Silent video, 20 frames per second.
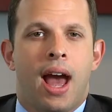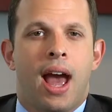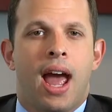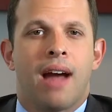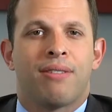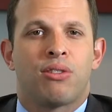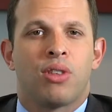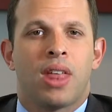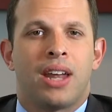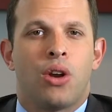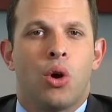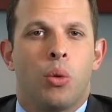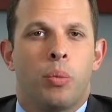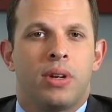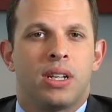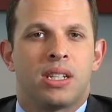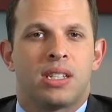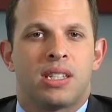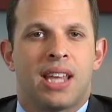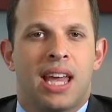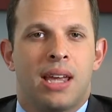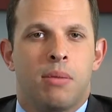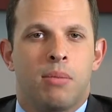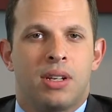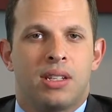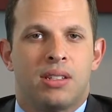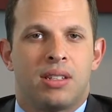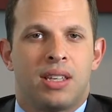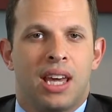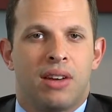After that opening
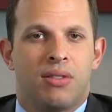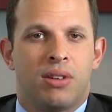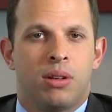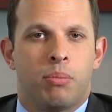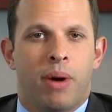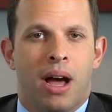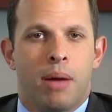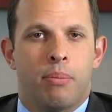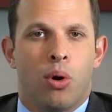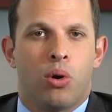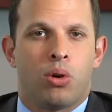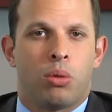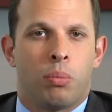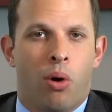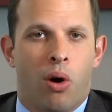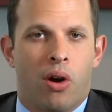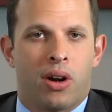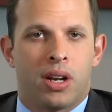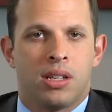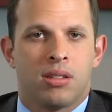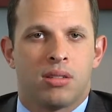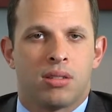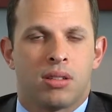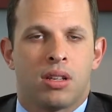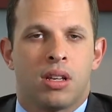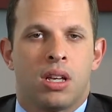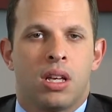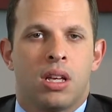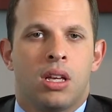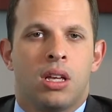statement is given by both parties,
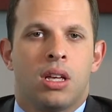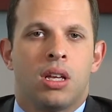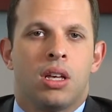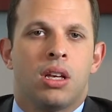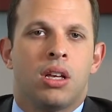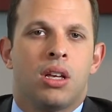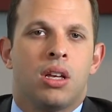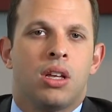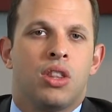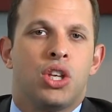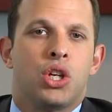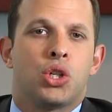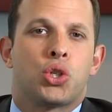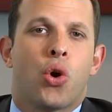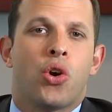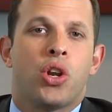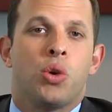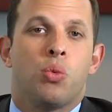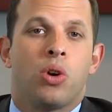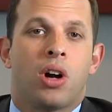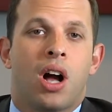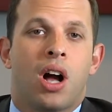the attorney will